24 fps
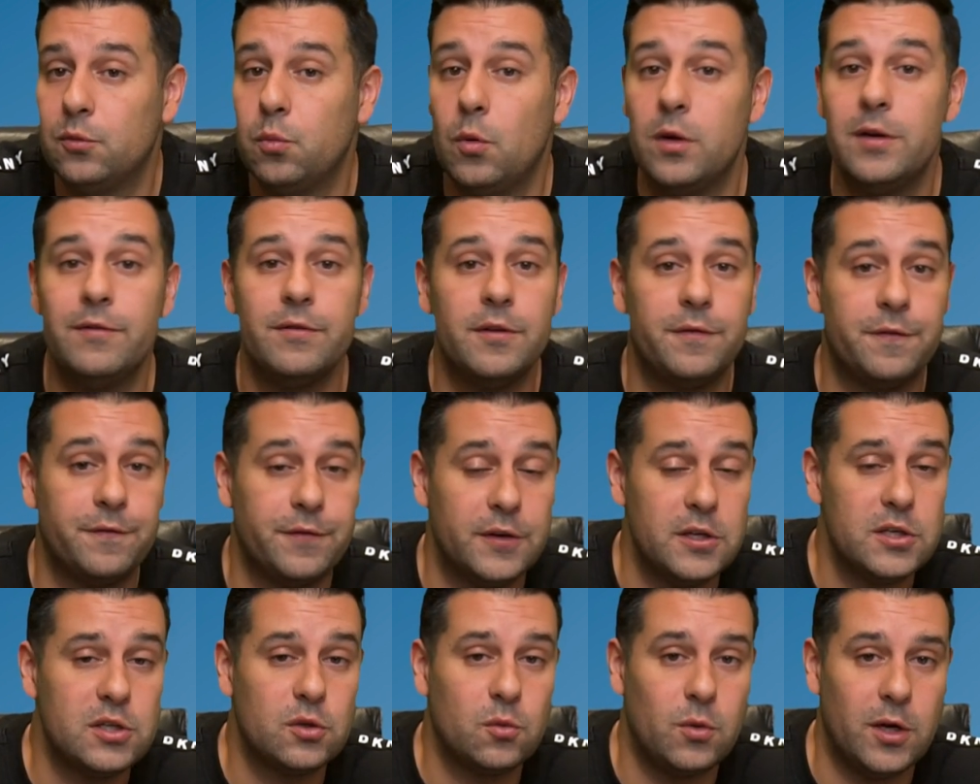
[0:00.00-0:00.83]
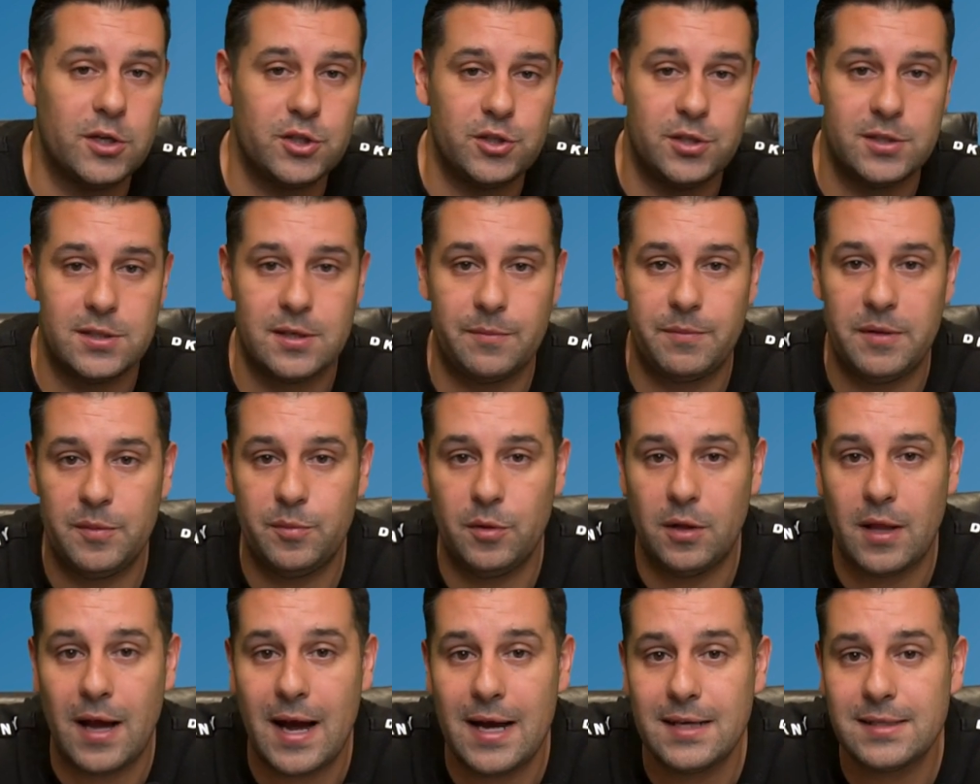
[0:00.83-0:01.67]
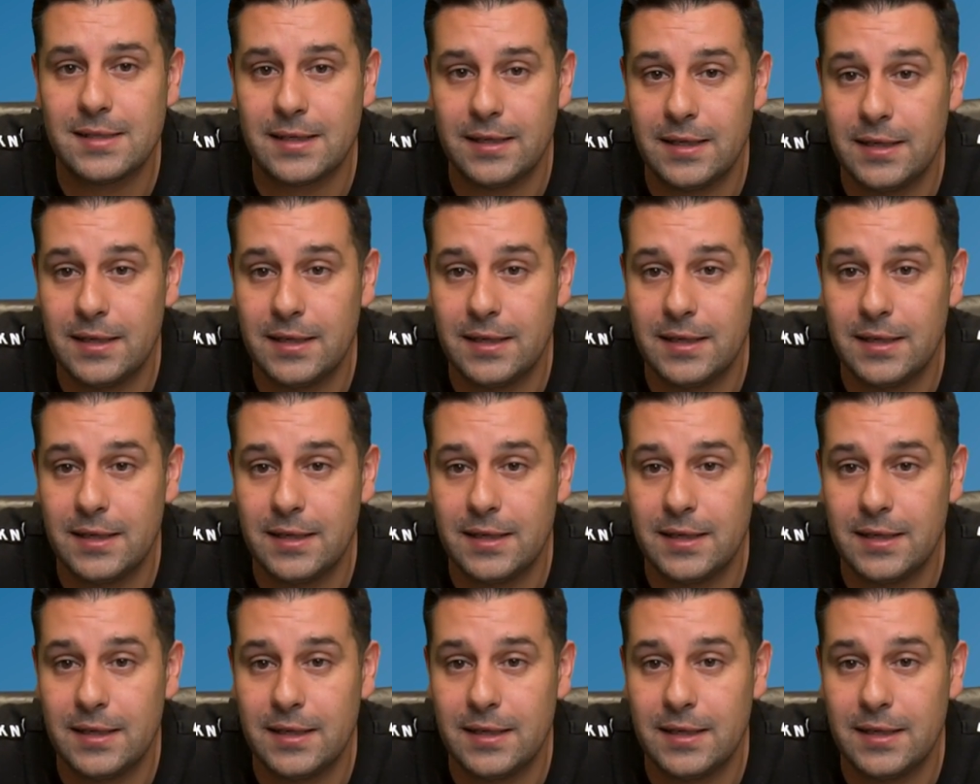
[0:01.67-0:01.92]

one of the first questions that people ask